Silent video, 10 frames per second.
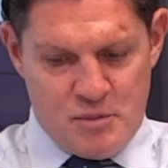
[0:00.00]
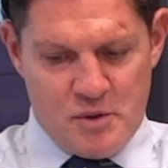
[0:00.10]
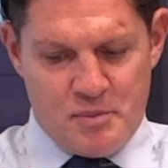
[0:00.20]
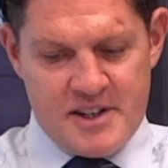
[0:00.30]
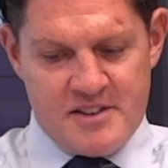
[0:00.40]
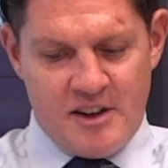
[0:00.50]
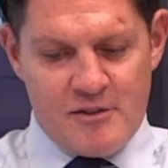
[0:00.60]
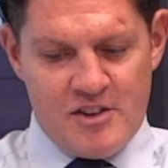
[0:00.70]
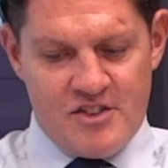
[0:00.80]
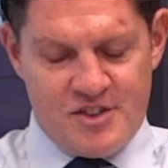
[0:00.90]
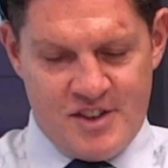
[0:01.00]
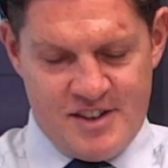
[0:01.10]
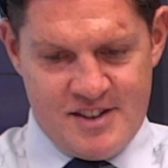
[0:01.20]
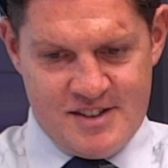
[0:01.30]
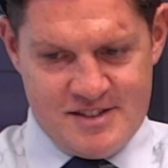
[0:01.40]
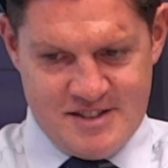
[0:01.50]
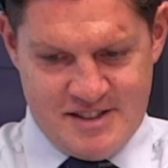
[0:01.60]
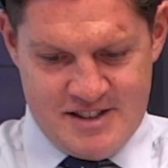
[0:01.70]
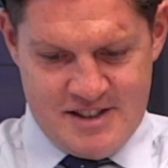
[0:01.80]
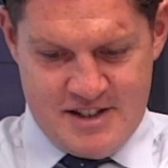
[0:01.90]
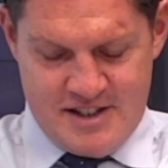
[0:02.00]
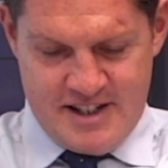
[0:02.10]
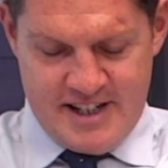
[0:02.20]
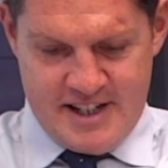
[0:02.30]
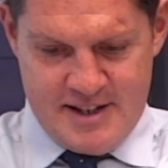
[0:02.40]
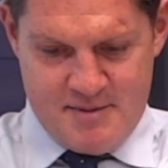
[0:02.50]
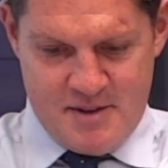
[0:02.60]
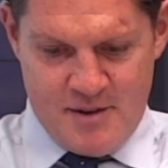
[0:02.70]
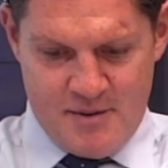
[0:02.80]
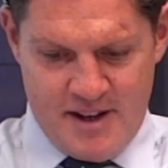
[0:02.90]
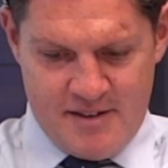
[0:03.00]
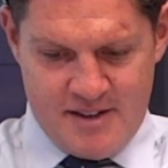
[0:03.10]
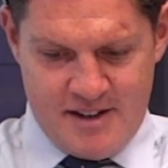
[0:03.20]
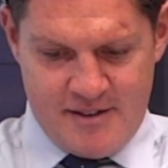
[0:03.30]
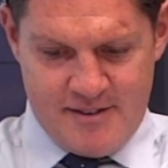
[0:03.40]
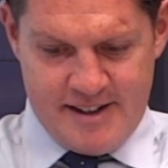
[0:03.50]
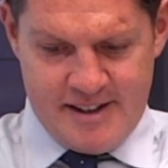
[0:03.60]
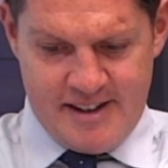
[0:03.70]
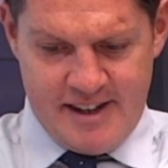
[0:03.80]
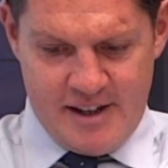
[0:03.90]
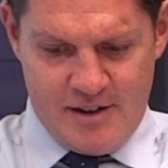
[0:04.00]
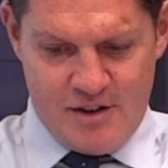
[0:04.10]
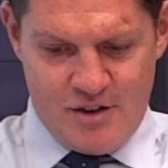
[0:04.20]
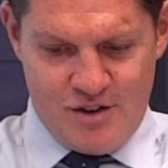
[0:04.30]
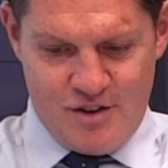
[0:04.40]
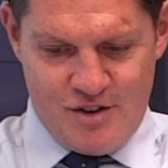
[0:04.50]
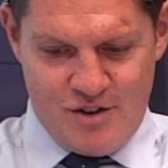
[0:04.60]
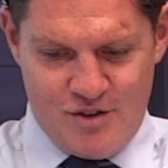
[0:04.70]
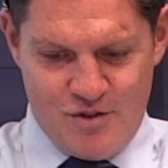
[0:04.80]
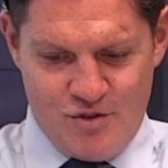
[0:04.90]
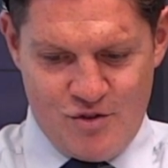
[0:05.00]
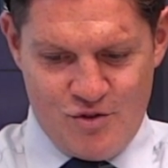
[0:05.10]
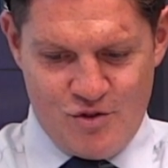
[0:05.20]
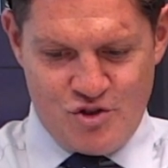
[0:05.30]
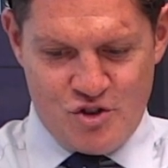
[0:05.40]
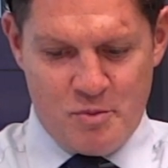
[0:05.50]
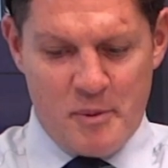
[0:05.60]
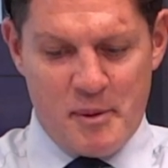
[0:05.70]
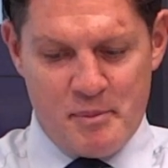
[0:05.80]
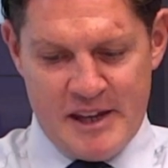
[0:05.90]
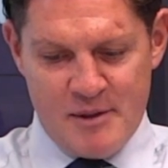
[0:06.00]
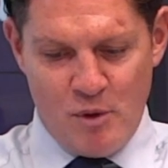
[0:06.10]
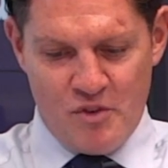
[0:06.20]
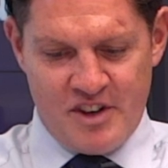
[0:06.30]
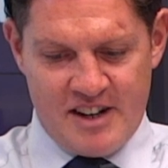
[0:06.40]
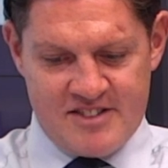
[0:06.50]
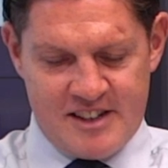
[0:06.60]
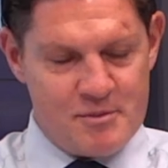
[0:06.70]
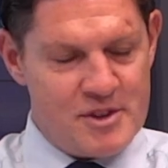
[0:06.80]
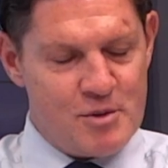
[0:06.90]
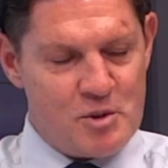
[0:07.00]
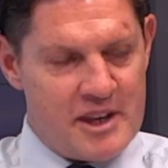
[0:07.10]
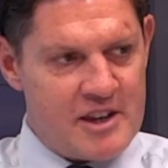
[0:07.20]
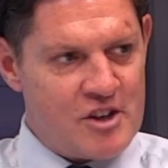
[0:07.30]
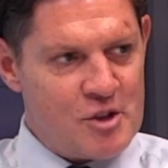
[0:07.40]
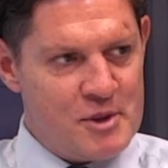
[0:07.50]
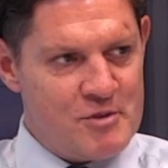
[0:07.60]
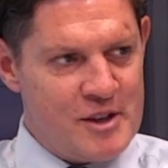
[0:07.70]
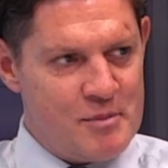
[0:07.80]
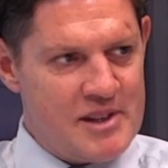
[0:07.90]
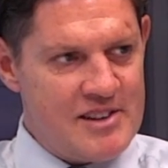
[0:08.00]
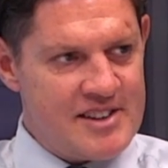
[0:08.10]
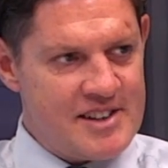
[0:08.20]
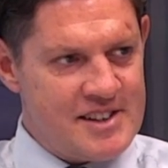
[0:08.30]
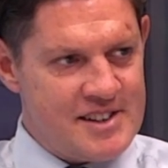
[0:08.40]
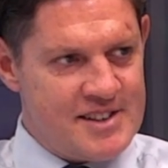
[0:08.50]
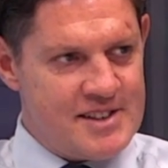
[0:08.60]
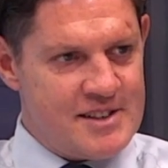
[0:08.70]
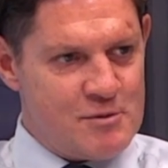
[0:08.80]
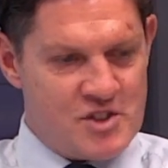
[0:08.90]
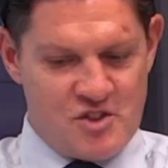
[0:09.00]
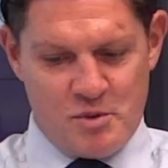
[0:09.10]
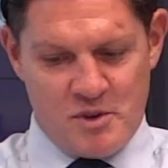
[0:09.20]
But it played devil's advocate here. Should we be paying more tax to help the UK economy rebuild? Which is